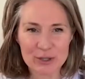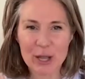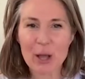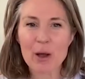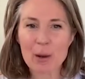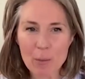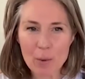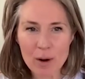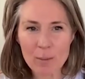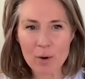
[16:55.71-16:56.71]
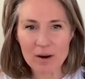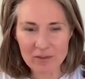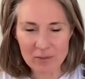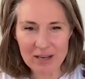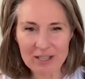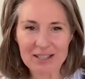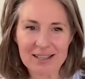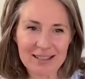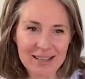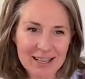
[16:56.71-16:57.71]
like more and more
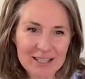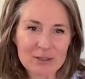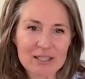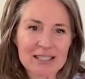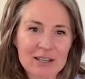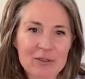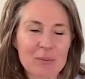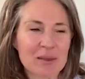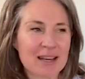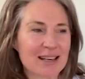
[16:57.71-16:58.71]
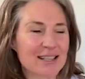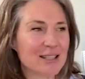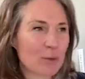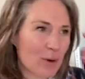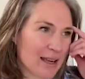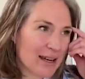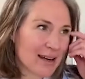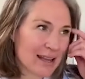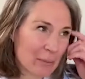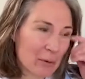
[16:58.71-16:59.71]
information. So it's different because, you know, working in
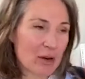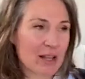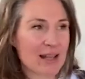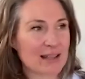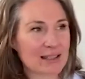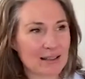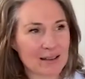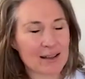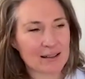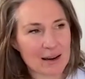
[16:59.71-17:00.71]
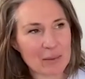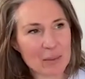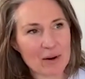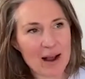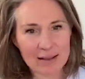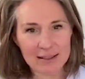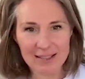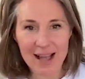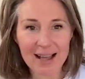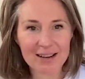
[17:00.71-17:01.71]
a community that's a lot, a lot of people are
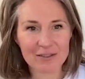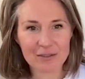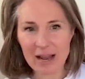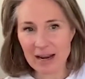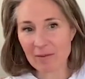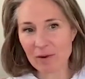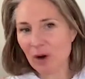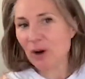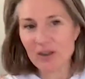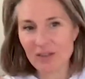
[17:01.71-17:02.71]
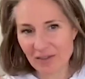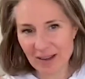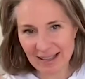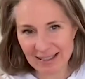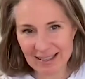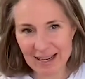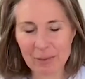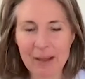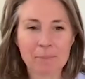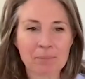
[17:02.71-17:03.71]
outside of, had never heard of Anthony. I'm
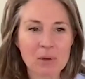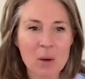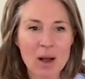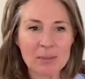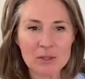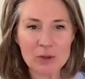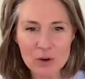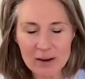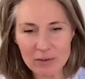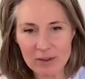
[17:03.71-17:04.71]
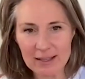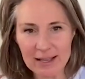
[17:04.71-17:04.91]
like, I'm so grateful and